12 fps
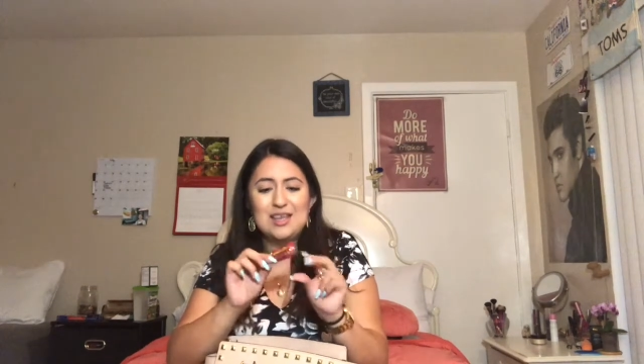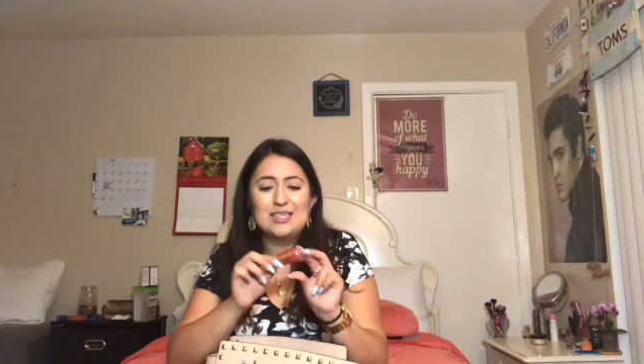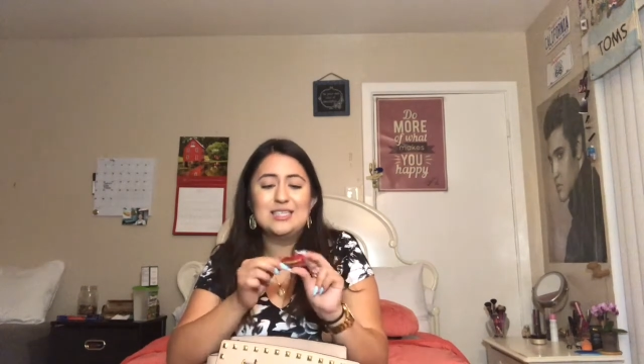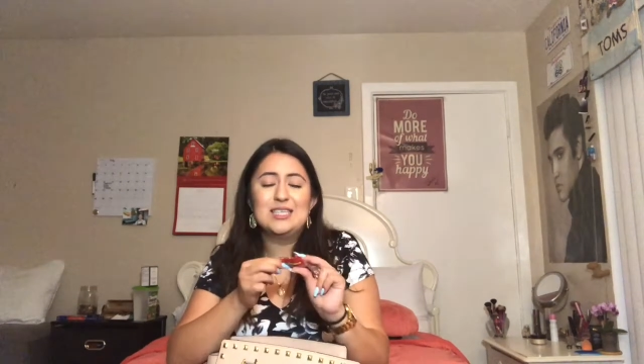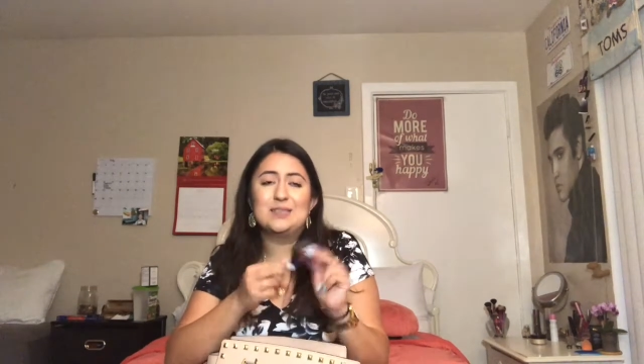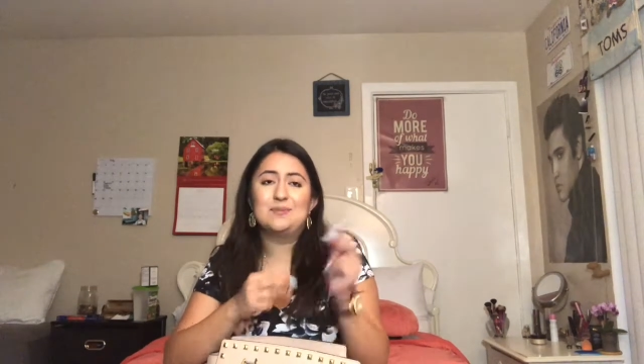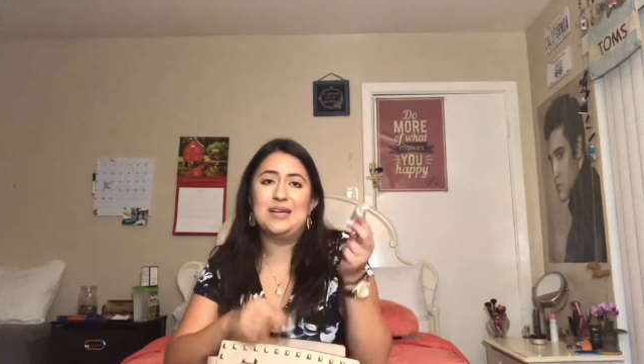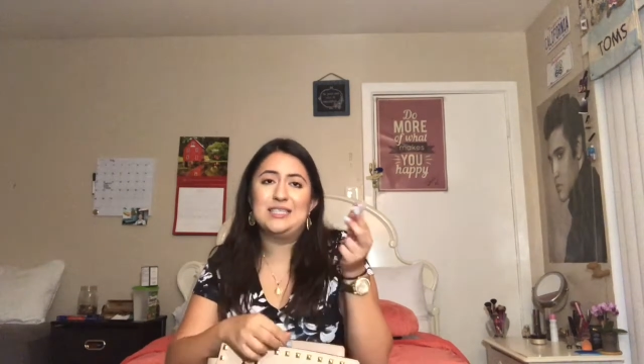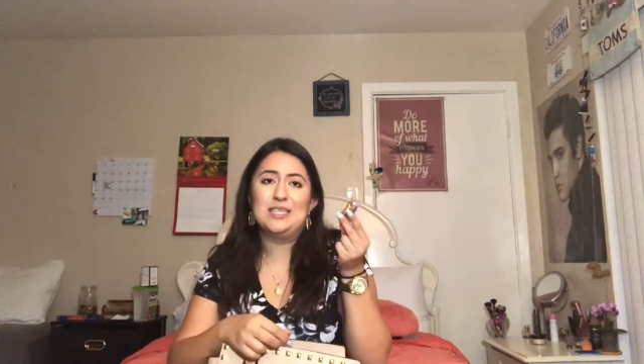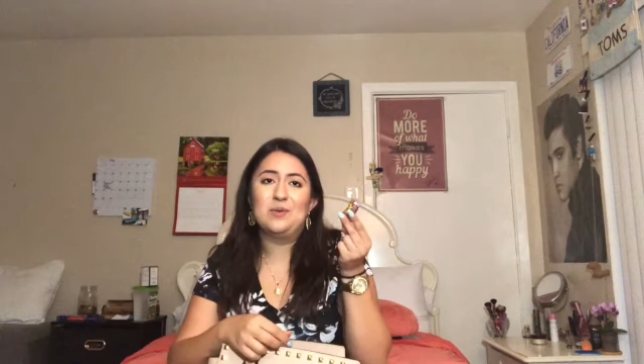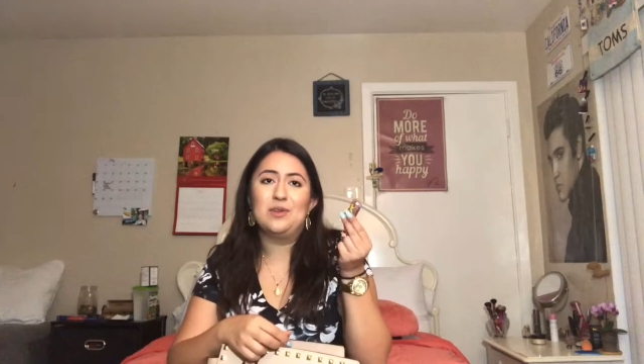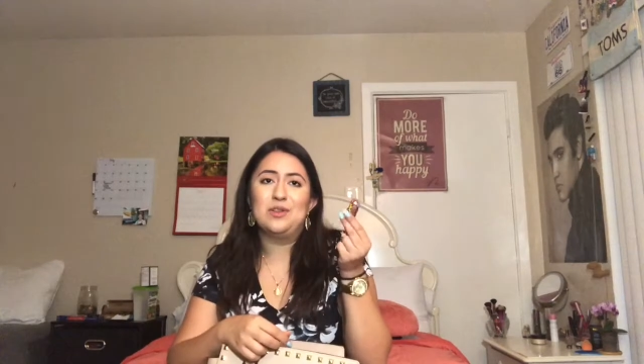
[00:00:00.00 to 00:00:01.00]
This is a
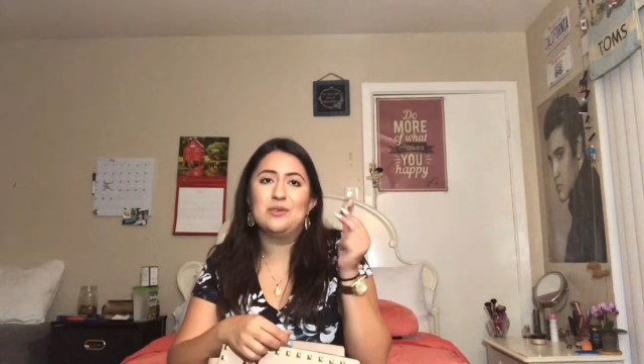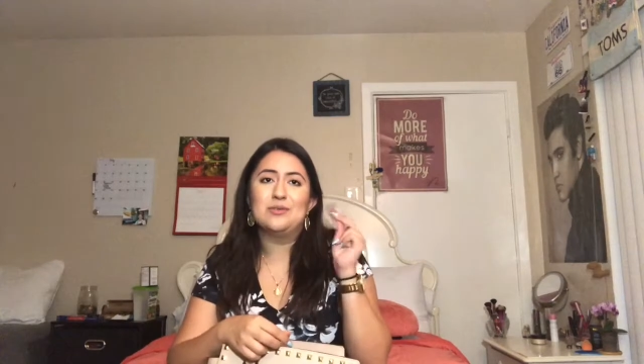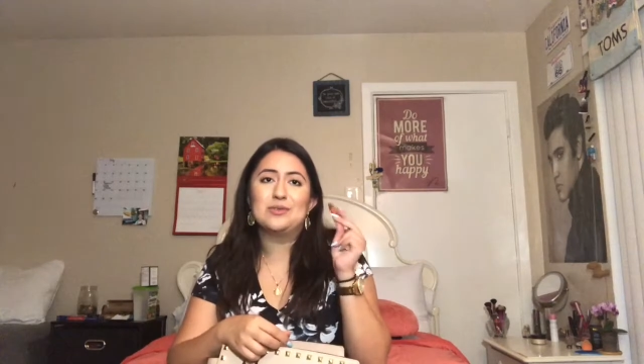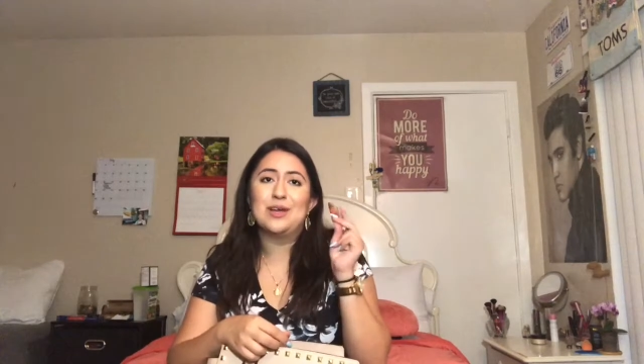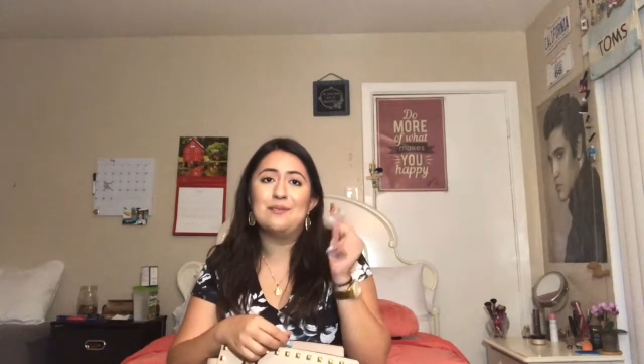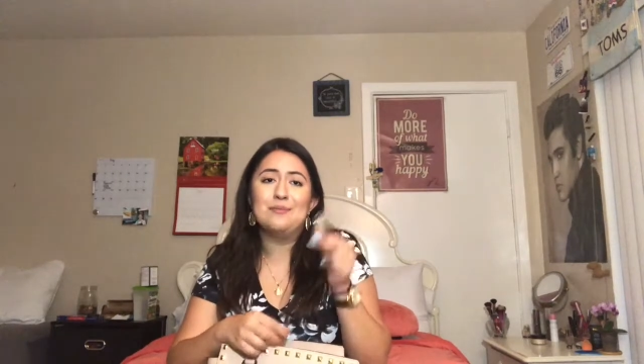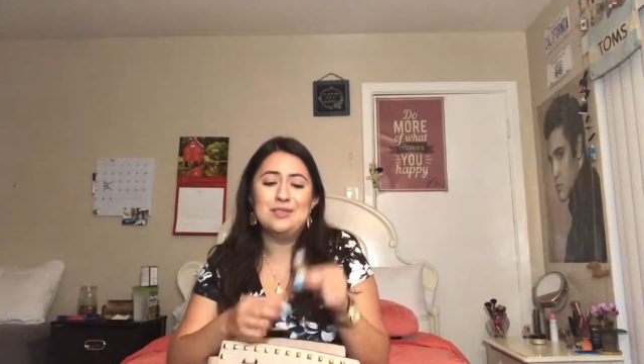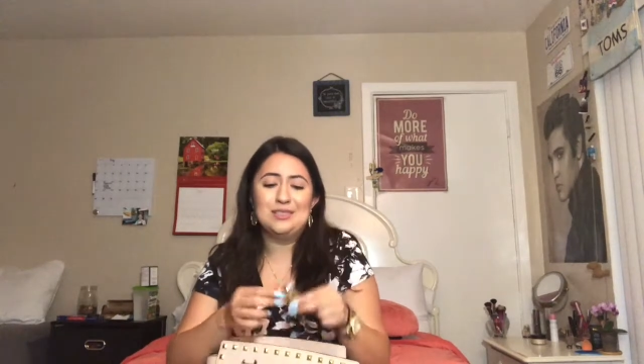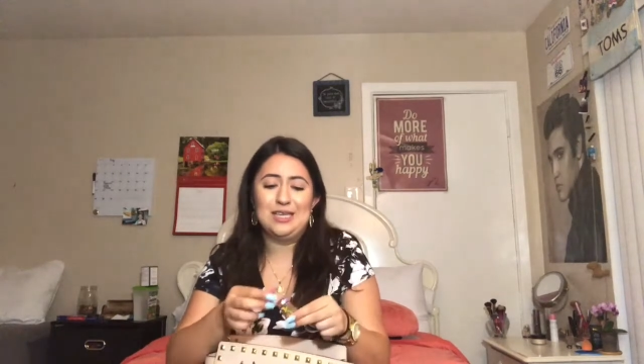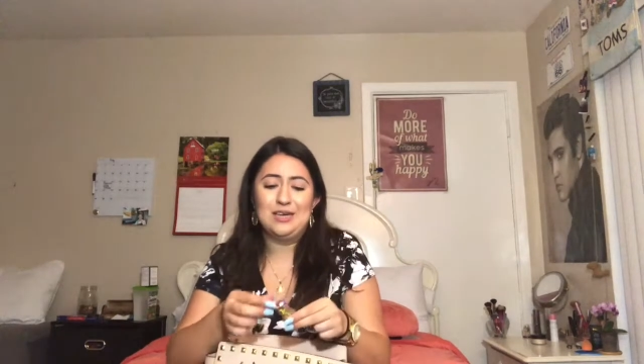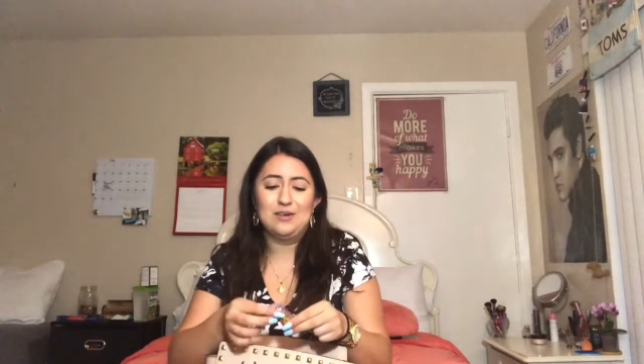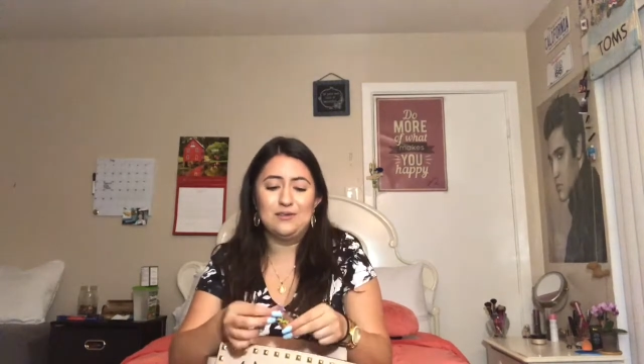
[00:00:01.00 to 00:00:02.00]
spicy one though, so I've been
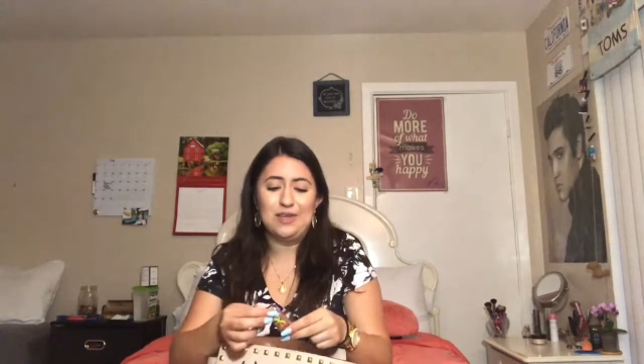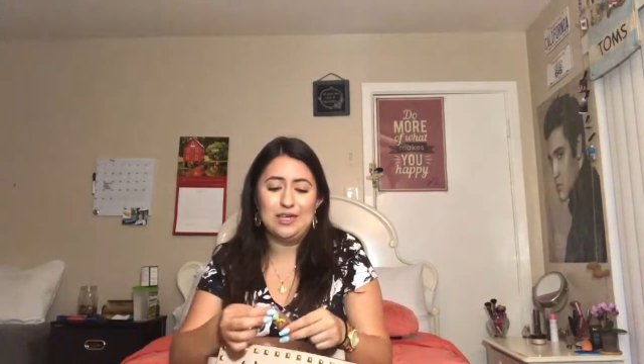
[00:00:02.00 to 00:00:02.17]
scared of